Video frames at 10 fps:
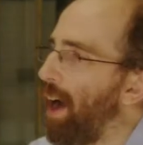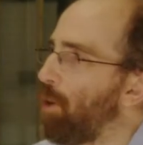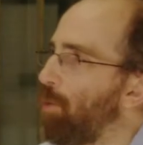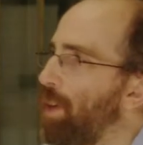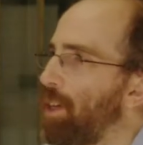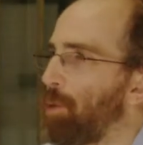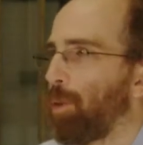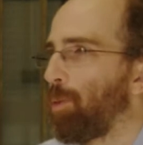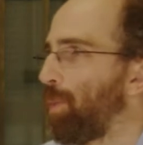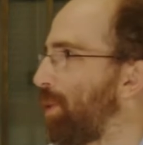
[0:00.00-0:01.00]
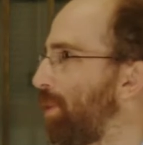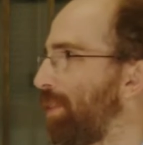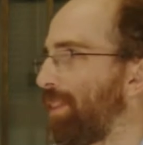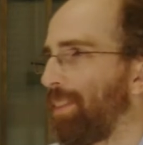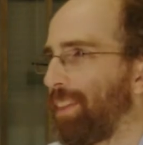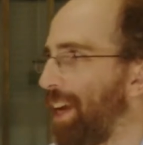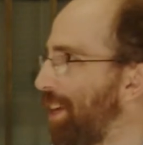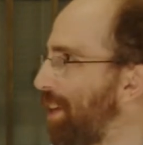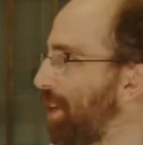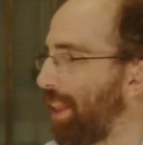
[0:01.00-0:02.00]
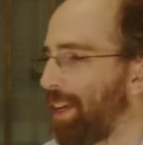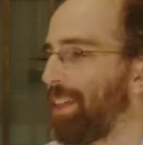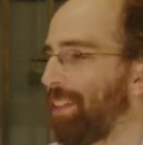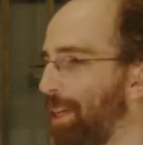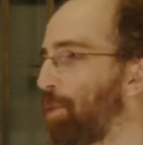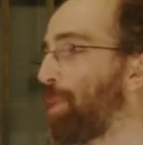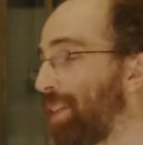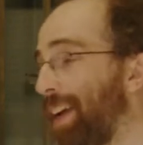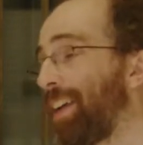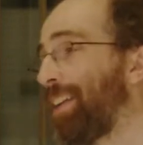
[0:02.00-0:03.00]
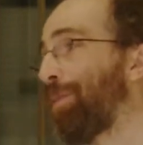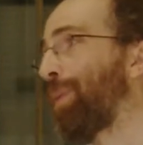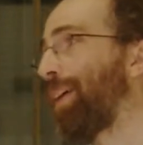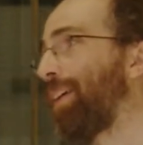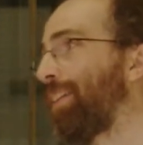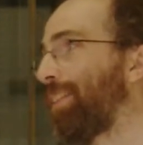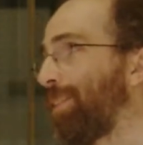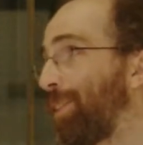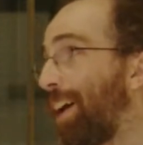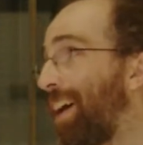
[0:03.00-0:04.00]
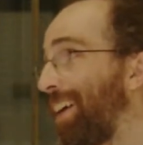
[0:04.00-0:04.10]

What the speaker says: don't think he's supposed to be taken in. Like, he seems to be taken in by Sai.